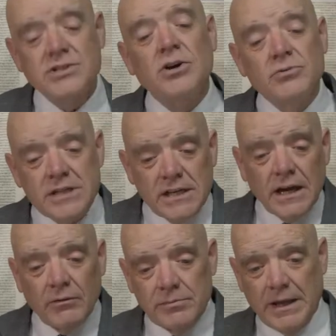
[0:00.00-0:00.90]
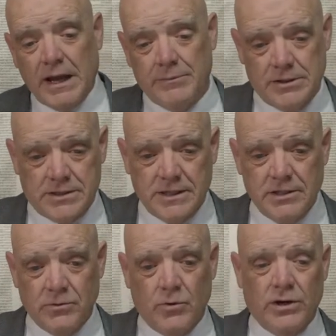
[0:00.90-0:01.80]
So, D, I would be happy to send
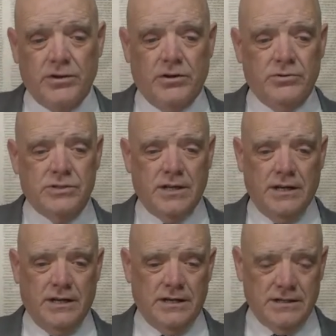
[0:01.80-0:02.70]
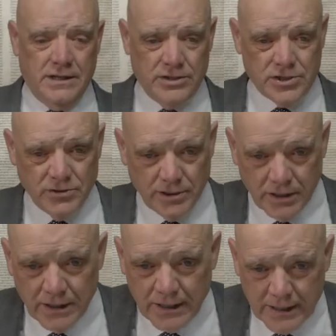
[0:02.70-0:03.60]
you one of those, and I'll show you
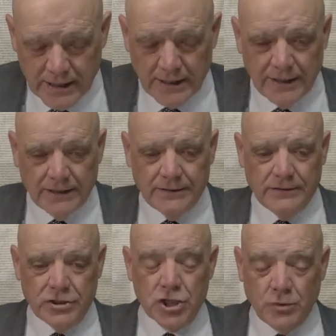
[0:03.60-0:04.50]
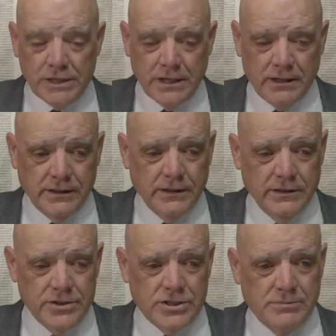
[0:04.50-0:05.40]
uh, show and tell here
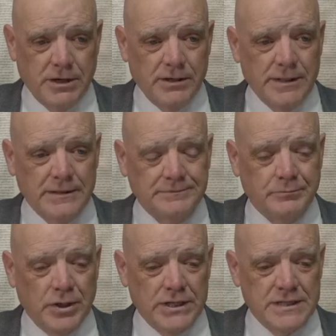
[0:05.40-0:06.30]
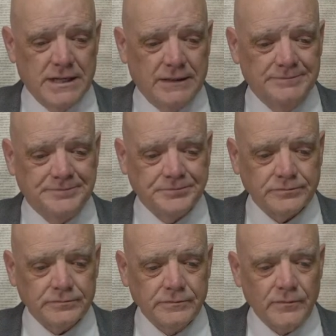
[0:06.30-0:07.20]
in just a moment. But um,
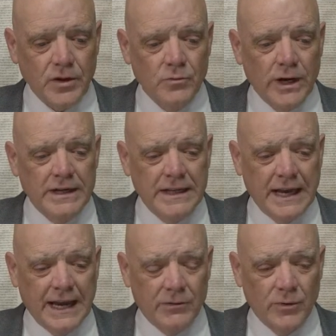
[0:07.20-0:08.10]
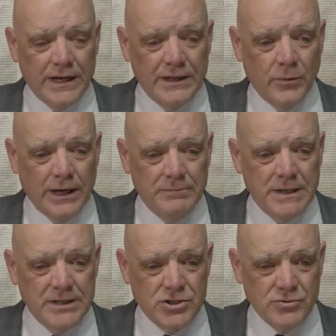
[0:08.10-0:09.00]
Randy at
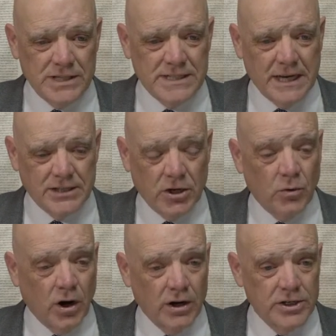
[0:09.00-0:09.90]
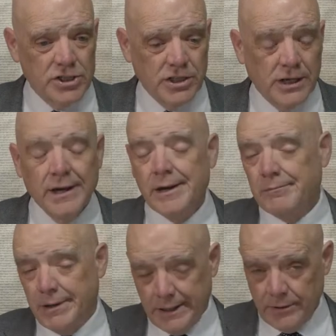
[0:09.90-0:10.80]
randywhiteministries.org.
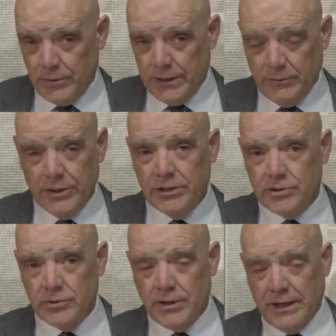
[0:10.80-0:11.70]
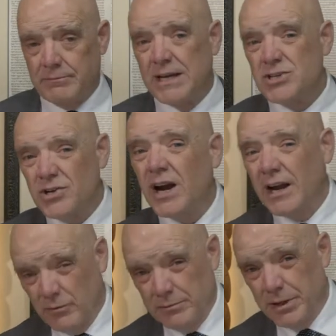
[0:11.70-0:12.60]
By the way, when you do that, make sure I
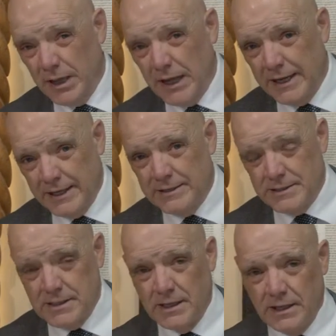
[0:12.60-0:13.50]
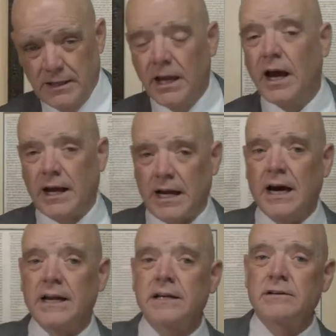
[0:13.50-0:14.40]
reply and say, "Yeah, I
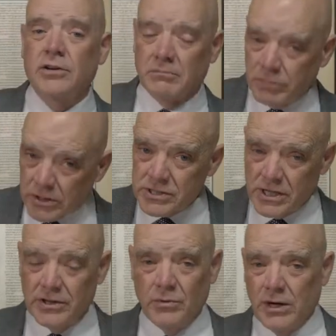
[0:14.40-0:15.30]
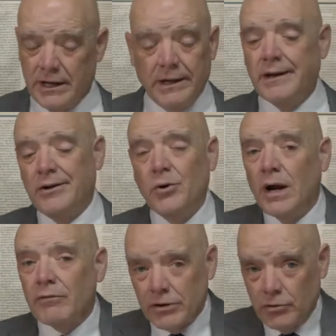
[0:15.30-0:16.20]
got it. Your book is on the way."
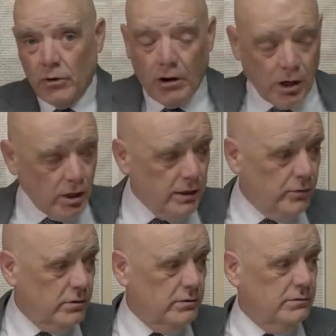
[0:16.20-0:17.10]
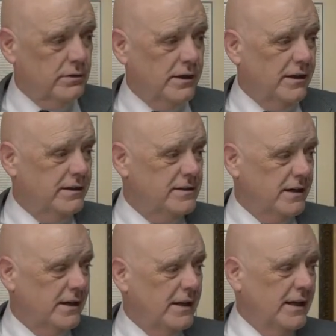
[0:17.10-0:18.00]
Whoever you are, and
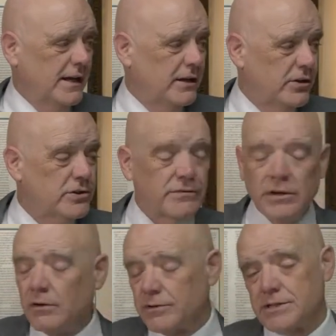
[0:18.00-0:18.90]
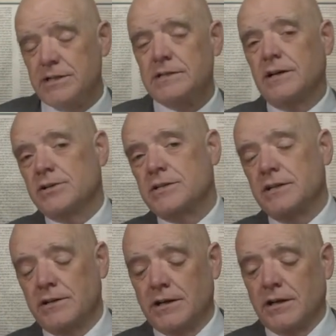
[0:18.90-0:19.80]
uh, and those of you overseas, I'll just
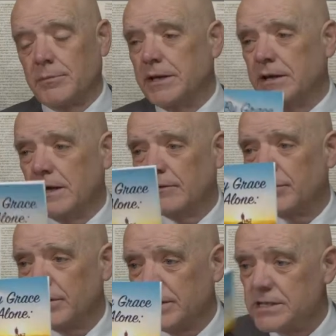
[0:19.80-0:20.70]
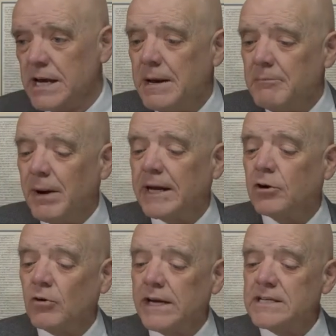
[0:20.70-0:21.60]
send you a little PDF. There it is. By
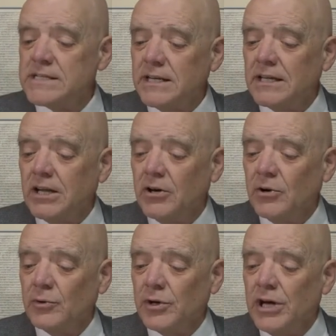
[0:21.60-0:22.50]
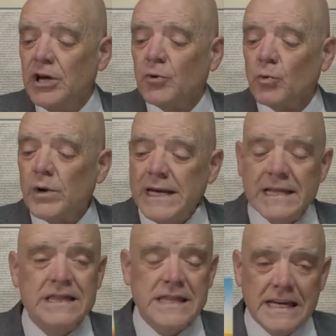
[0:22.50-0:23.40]
grace alone,
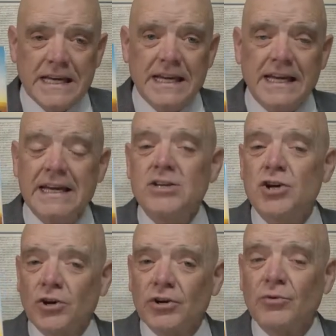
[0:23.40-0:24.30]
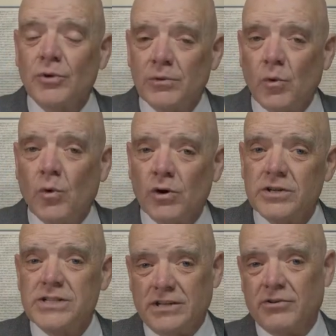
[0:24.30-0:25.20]
rethinking eternal
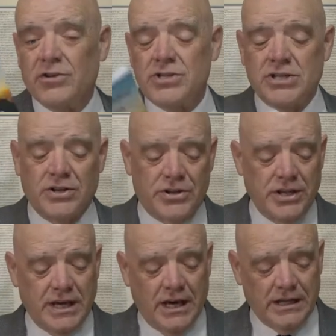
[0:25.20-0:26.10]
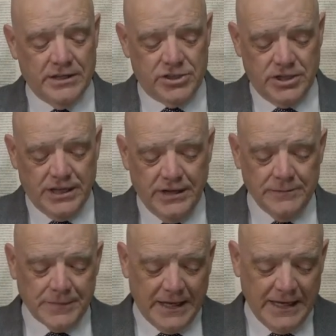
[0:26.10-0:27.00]
rewards in Christian theology.
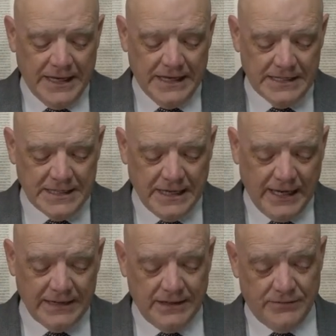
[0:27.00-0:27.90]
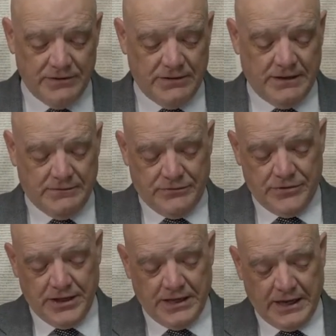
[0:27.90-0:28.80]
And uh, I don't even I don't
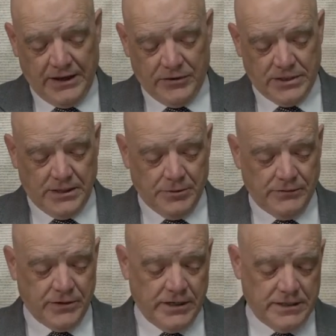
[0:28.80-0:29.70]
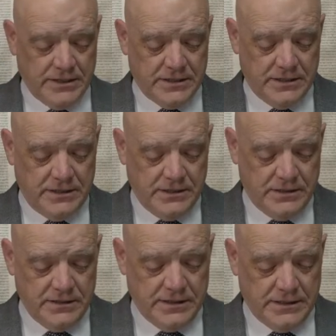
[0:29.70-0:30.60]
think I have a table of contents in
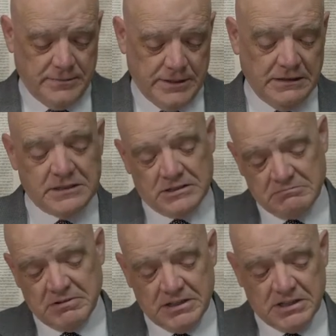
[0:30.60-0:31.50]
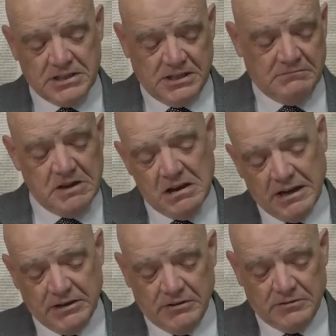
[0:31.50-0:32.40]
here, uh, but let's let's see. No,
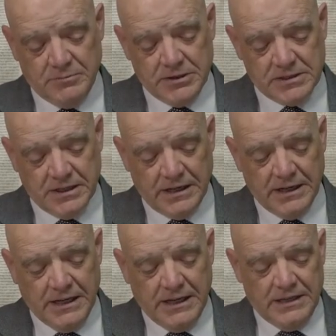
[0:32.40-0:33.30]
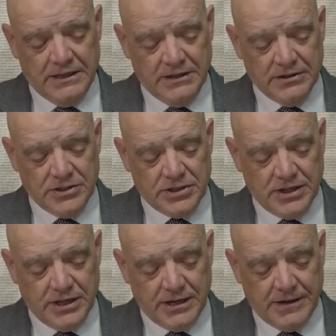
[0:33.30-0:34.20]
I don't. But uh, there's
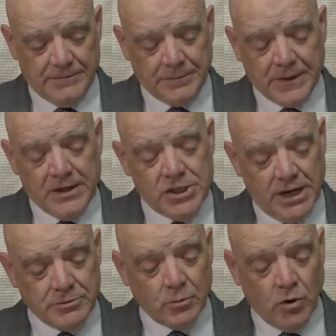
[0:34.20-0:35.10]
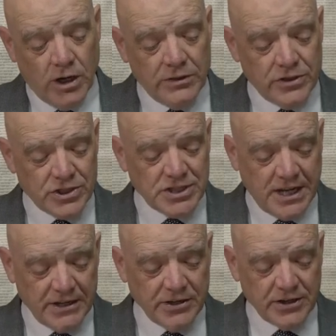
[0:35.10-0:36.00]
um, chapter one, the
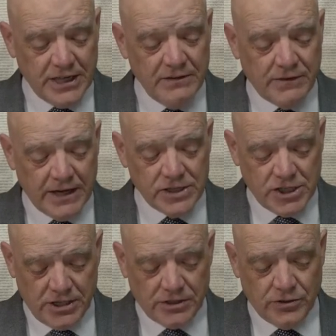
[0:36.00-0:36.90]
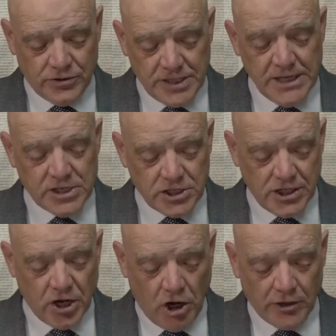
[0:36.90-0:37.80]
standard evangelical
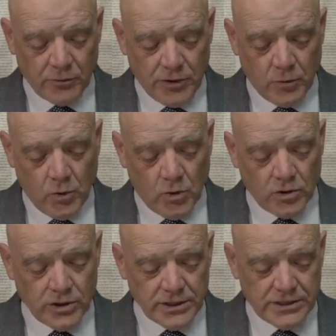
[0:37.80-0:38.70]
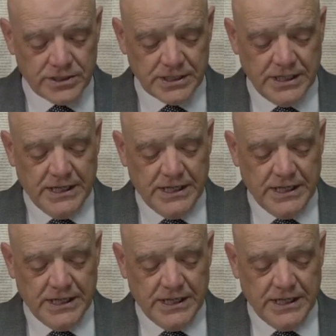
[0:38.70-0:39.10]
teaching on rewards.